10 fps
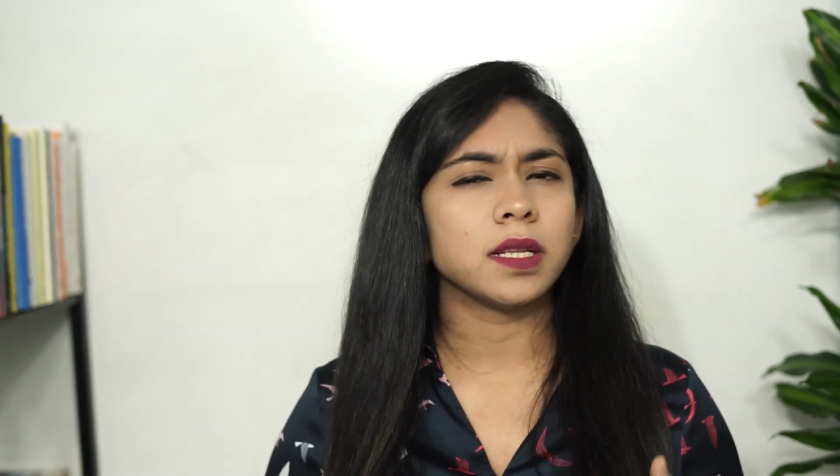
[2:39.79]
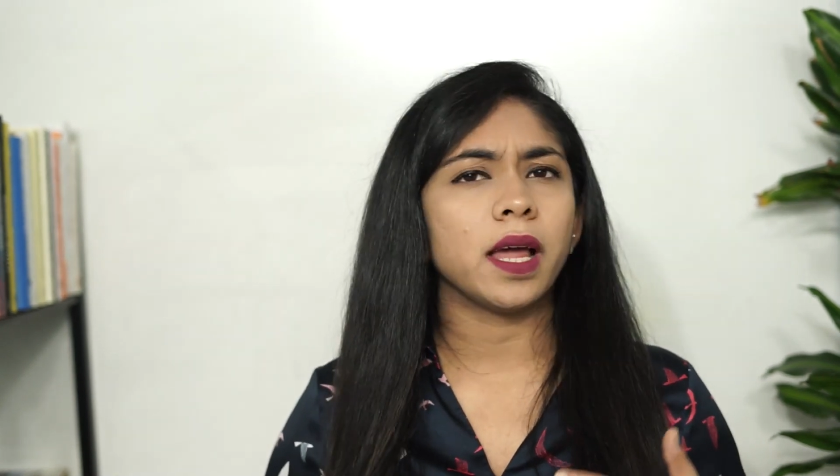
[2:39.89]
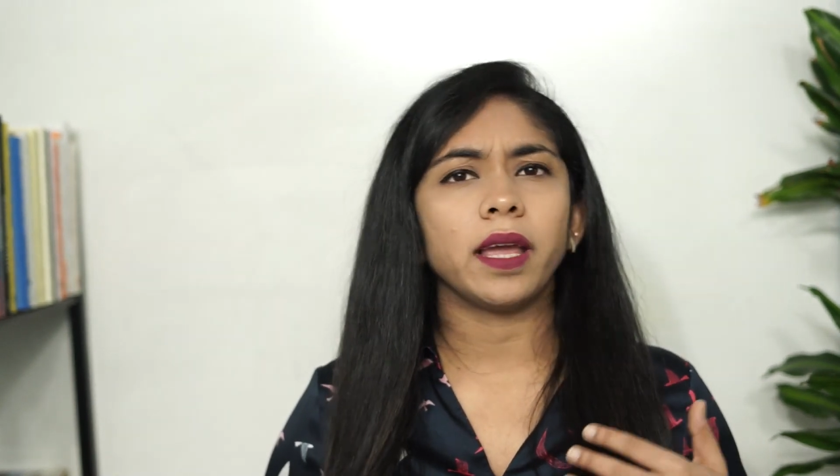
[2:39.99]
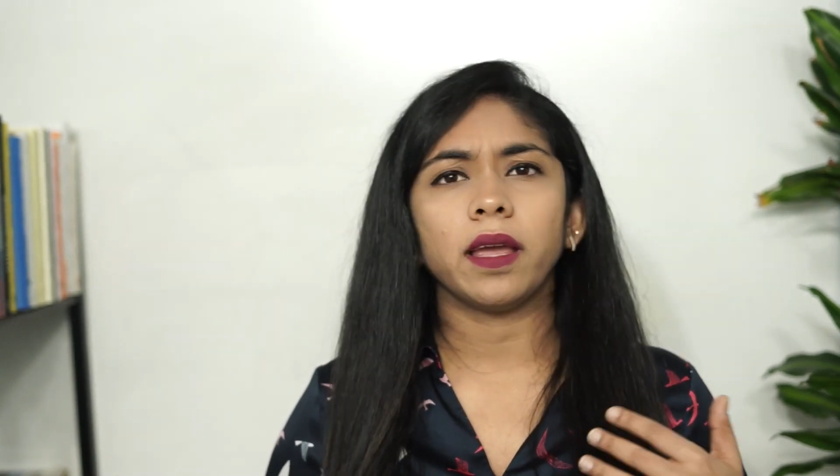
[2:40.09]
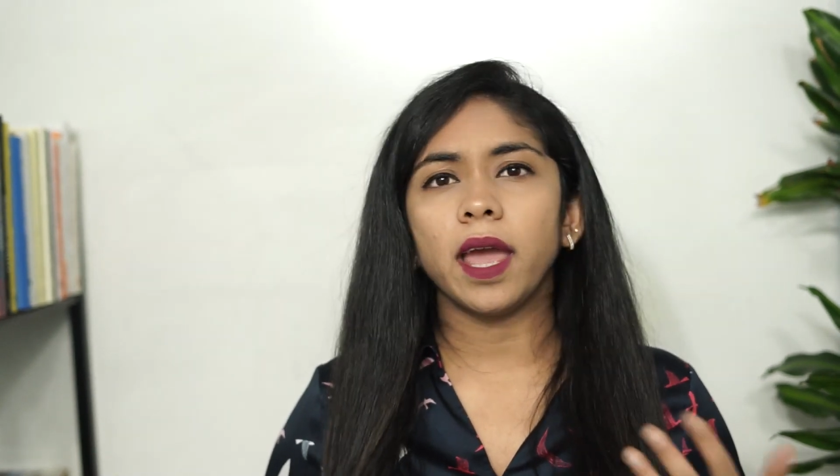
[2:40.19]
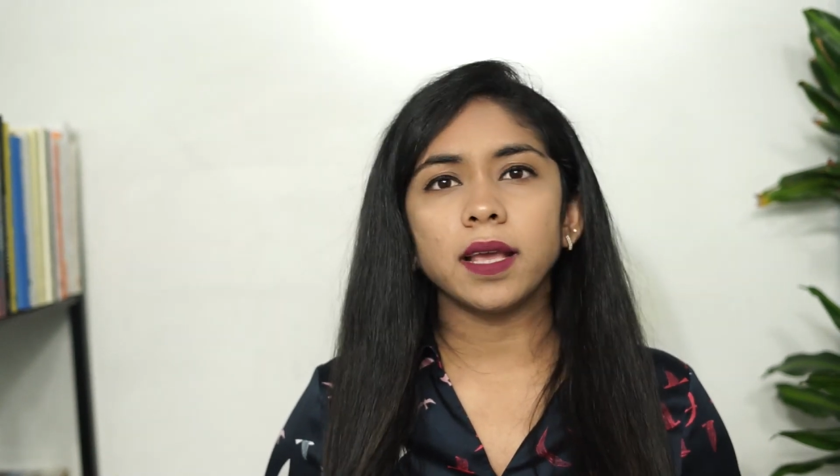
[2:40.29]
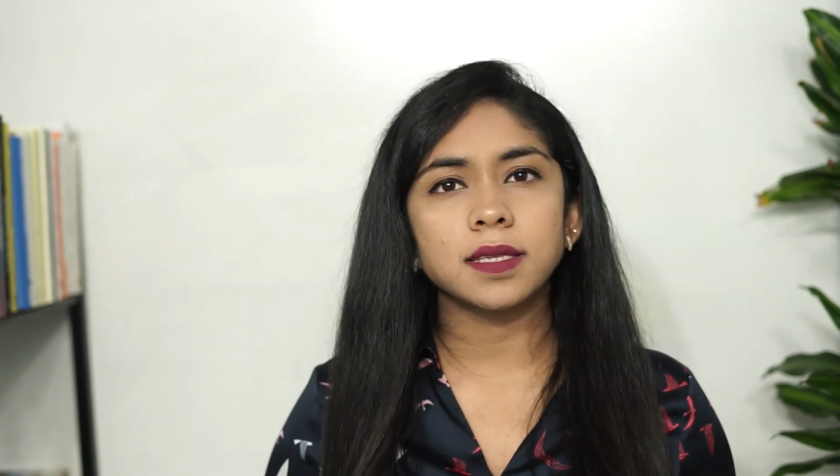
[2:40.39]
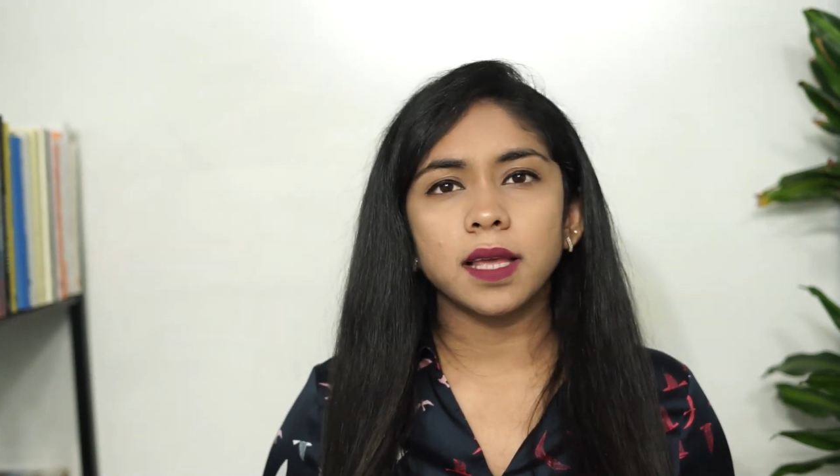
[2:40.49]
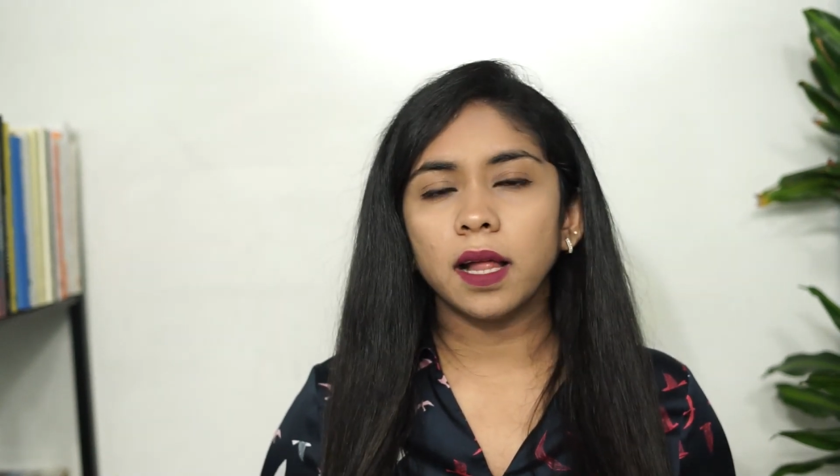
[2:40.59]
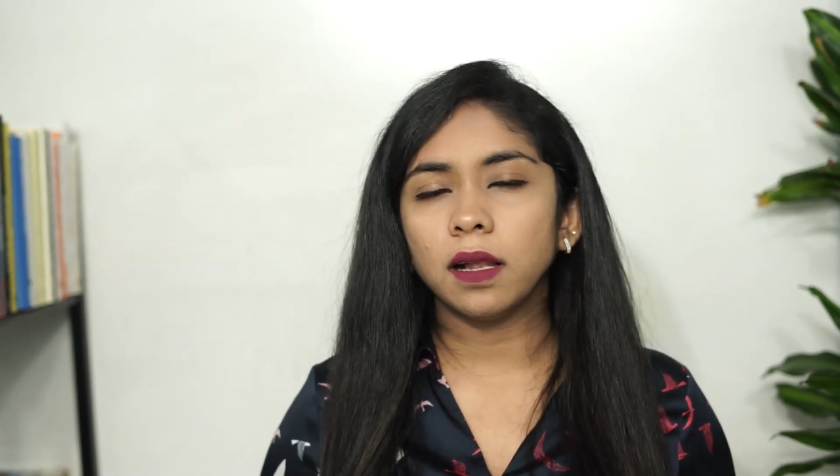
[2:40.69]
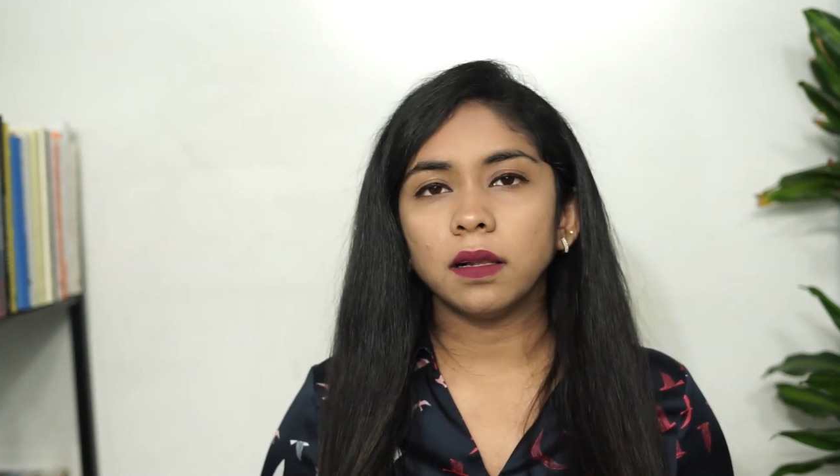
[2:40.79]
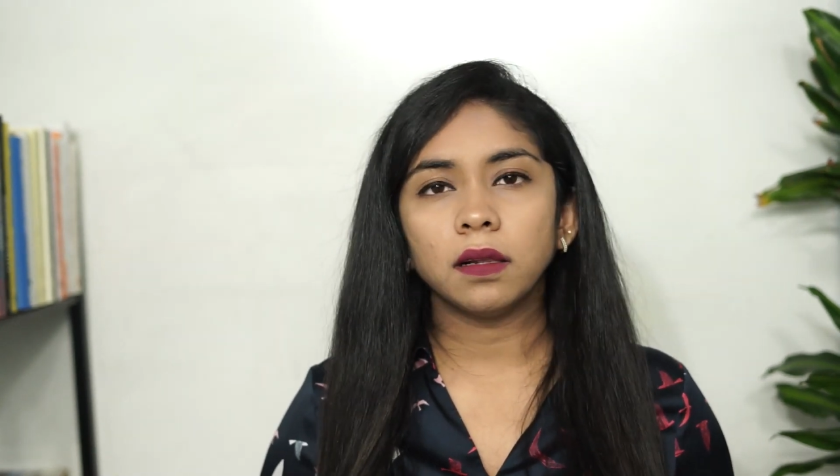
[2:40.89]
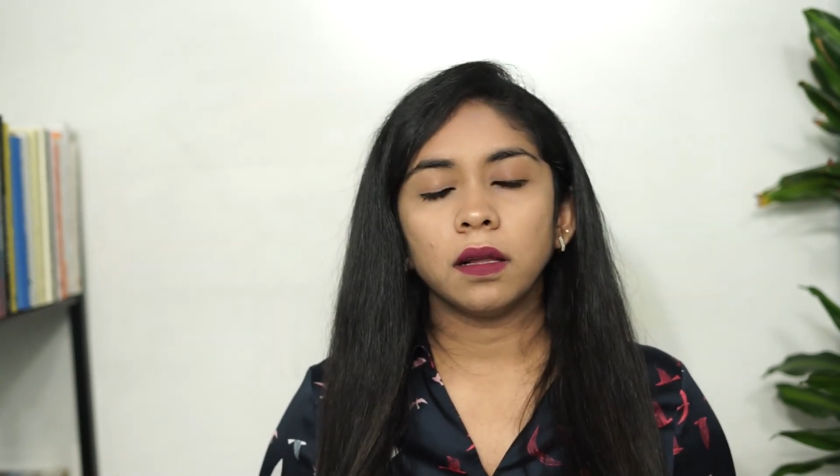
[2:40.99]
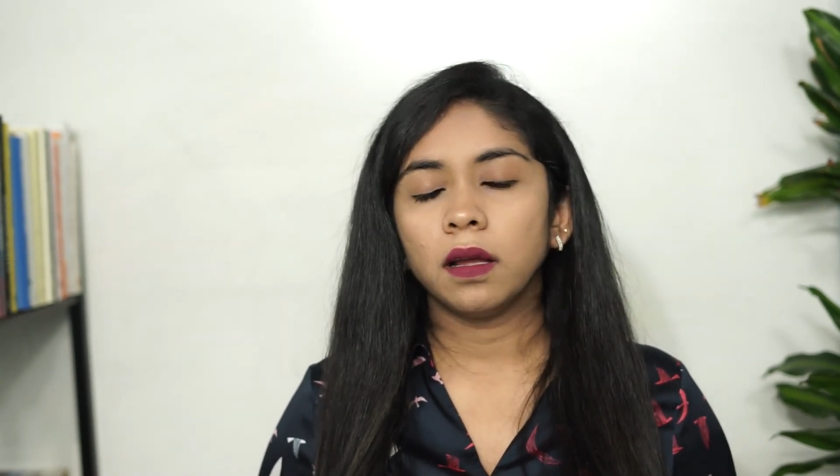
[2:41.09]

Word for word: like excel